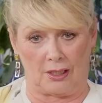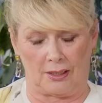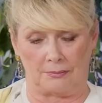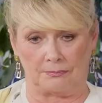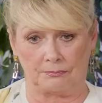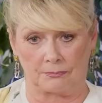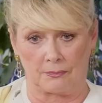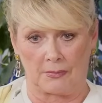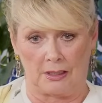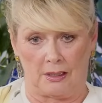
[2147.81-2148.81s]
Um
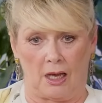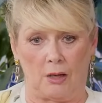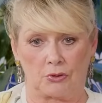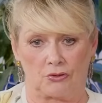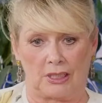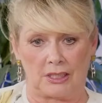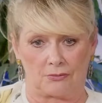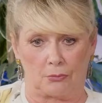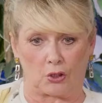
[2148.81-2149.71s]
I was released from